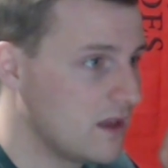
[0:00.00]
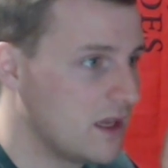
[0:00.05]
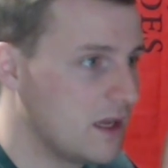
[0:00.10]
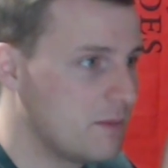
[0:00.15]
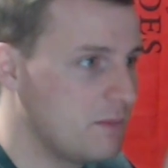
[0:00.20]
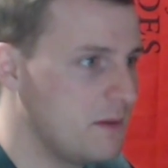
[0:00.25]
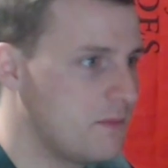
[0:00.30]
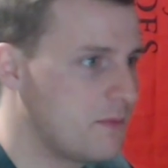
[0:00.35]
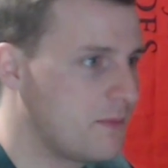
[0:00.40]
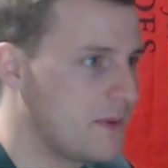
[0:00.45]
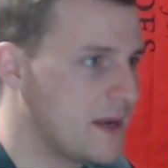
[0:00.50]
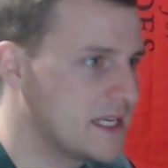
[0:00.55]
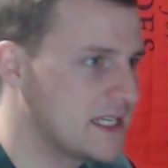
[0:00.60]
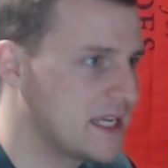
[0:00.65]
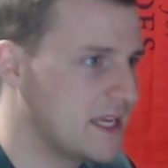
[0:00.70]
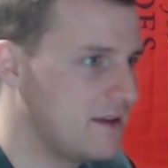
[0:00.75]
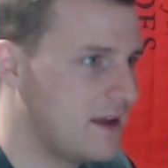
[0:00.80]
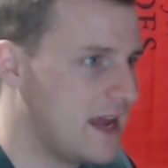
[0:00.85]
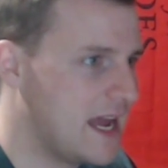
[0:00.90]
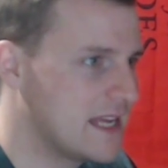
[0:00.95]
be prepared to
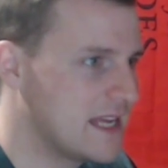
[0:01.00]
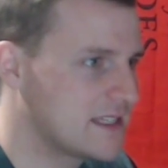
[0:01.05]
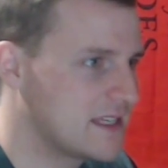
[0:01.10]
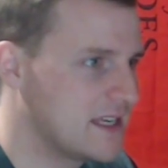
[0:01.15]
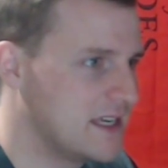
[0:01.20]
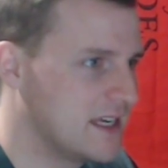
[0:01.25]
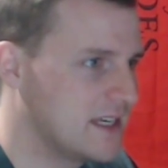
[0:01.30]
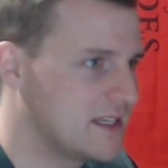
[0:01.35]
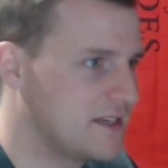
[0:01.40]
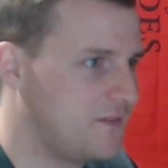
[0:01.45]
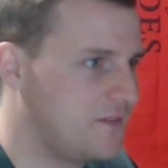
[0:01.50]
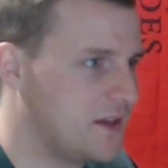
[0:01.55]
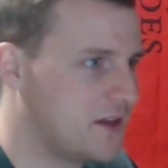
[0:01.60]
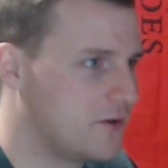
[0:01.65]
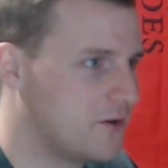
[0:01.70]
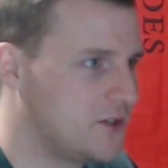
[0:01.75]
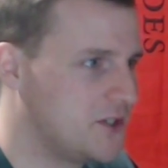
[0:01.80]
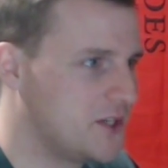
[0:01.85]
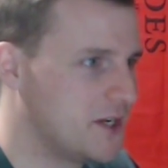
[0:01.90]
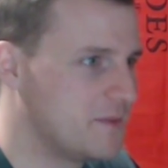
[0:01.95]
get your ass kicked if you
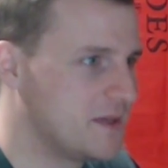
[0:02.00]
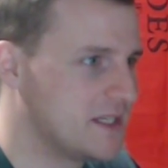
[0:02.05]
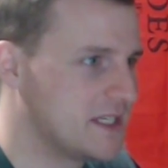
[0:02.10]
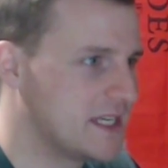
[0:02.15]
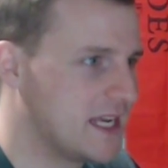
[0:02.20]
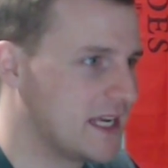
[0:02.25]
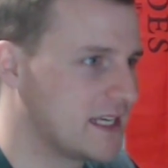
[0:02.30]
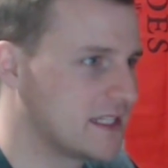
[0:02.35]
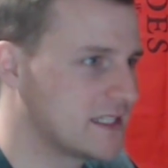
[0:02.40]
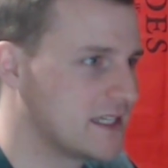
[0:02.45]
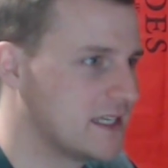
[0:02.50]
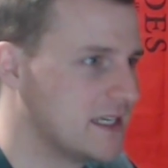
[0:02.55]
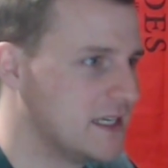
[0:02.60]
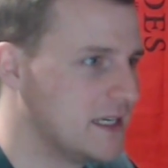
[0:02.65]
go German tanks.